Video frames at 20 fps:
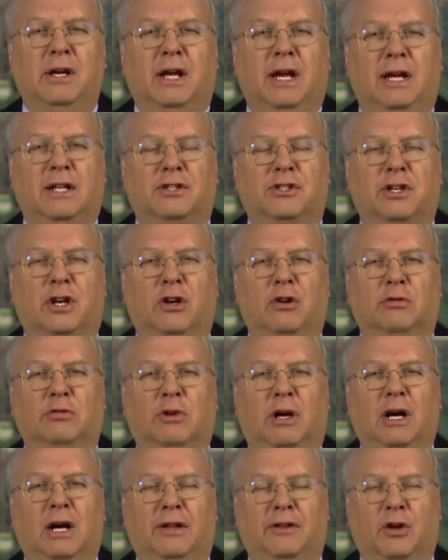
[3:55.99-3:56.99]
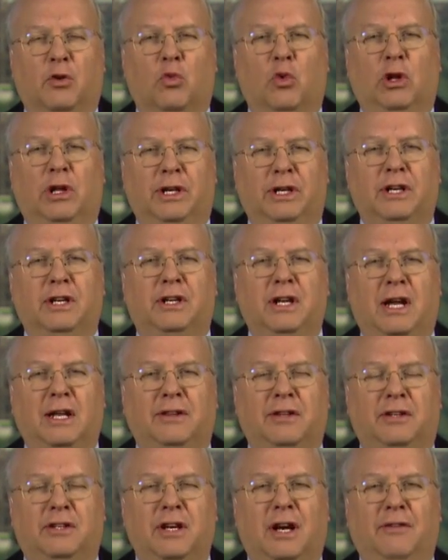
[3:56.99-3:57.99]
And so uh, they're willing to take
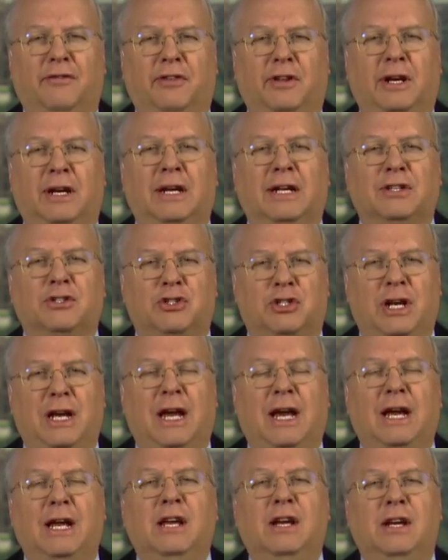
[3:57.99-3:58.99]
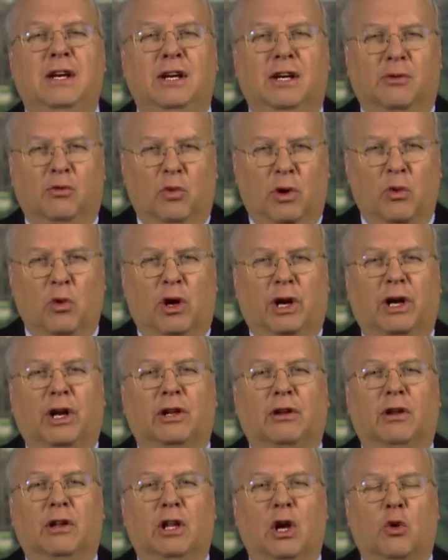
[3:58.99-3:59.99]
the tough thing and say, we want
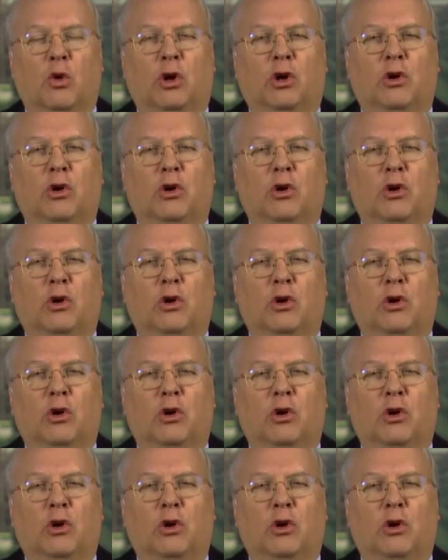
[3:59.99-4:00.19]
to lower